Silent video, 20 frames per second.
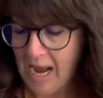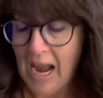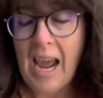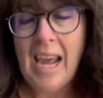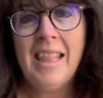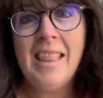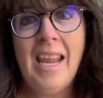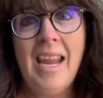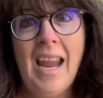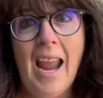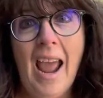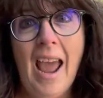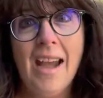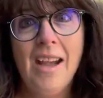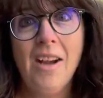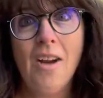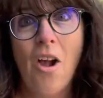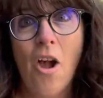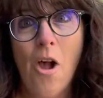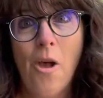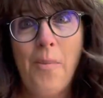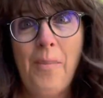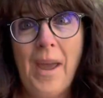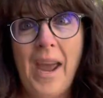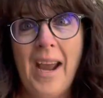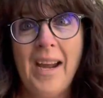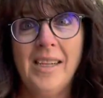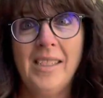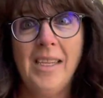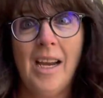and they had it all
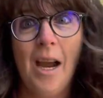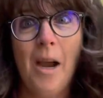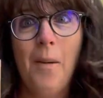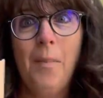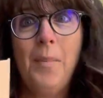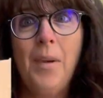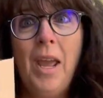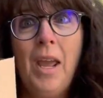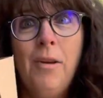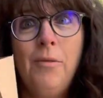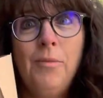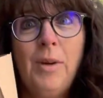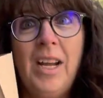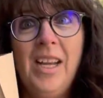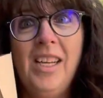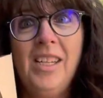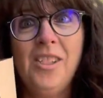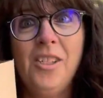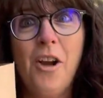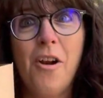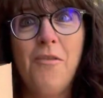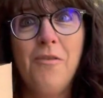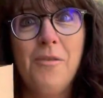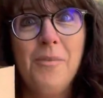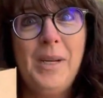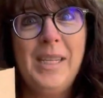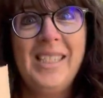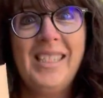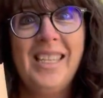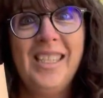bagged up and ready to go for
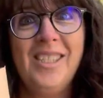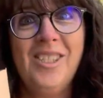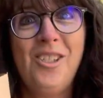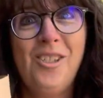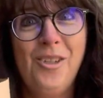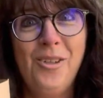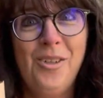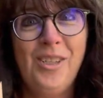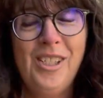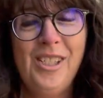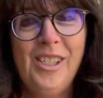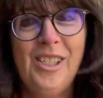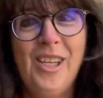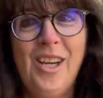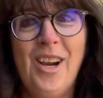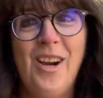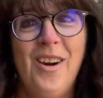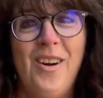me. It says too good to go.